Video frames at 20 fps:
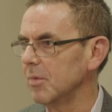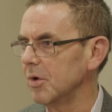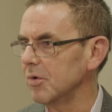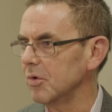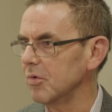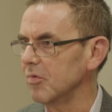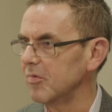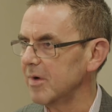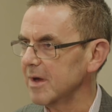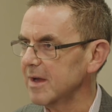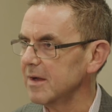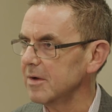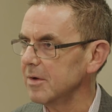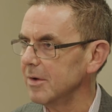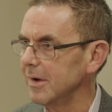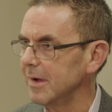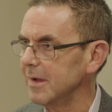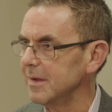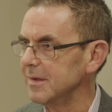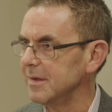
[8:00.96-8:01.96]
model
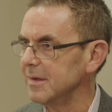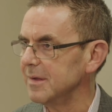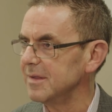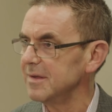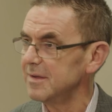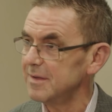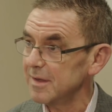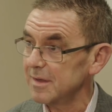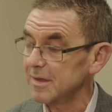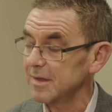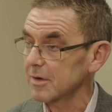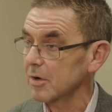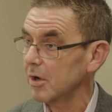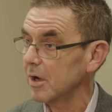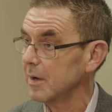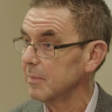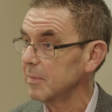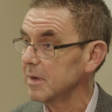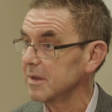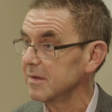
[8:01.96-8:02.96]
recognises the
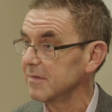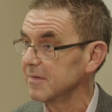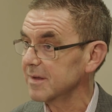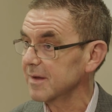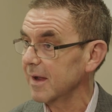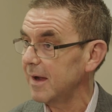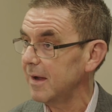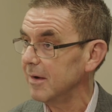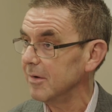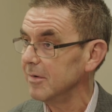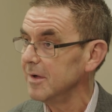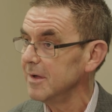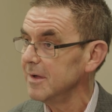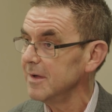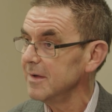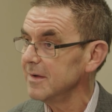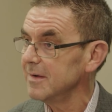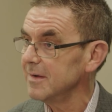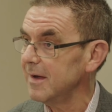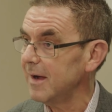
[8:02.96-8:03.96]
diseconomies of scale.
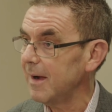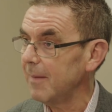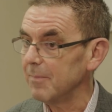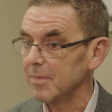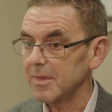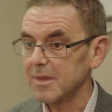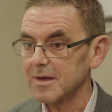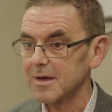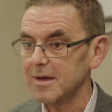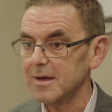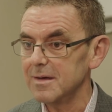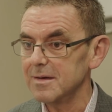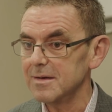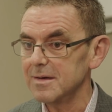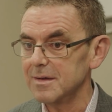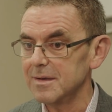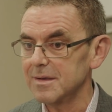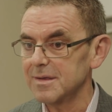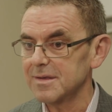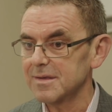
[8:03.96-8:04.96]

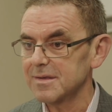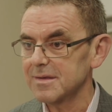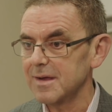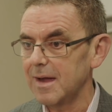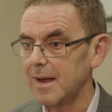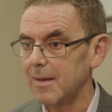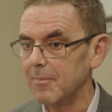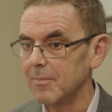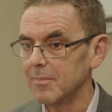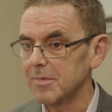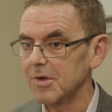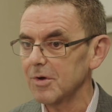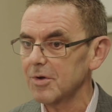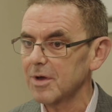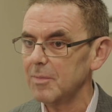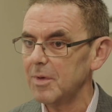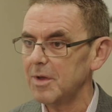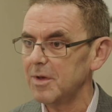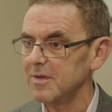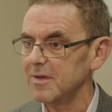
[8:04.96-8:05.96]
It's
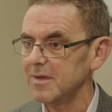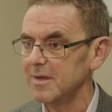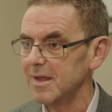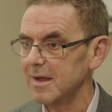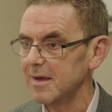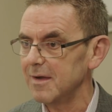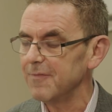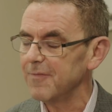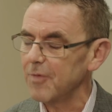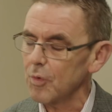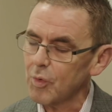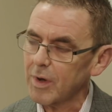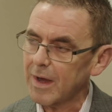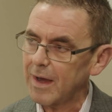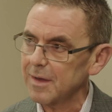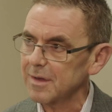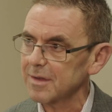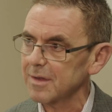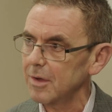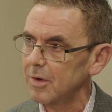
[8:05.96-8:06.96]
documented that a full
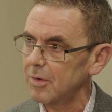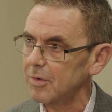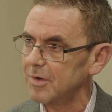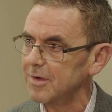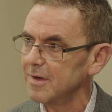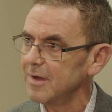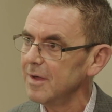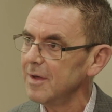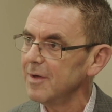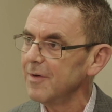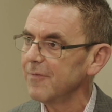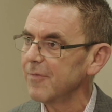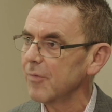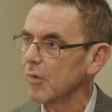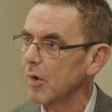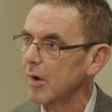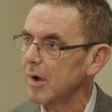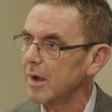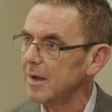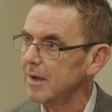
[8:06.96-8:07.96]
caseload
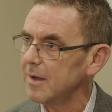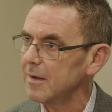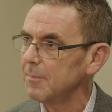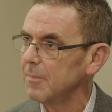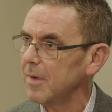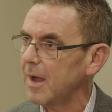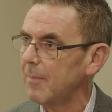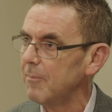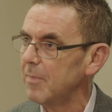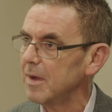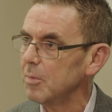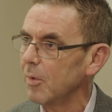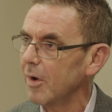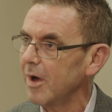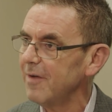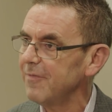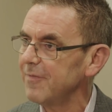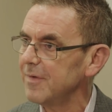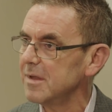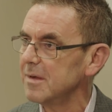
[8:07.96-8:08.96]
for a
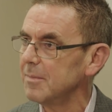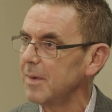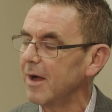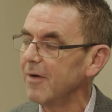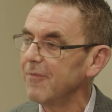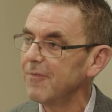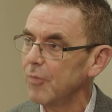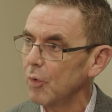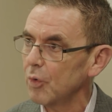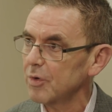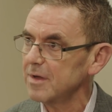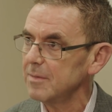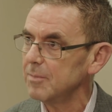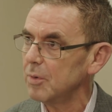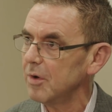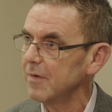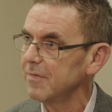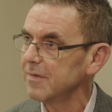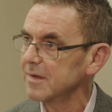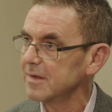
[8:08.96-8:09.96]
midwife is about 40
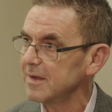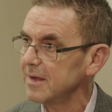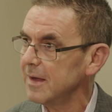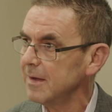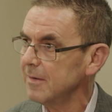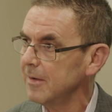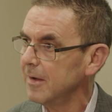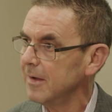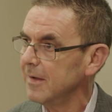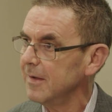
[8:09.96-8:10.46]
births a year.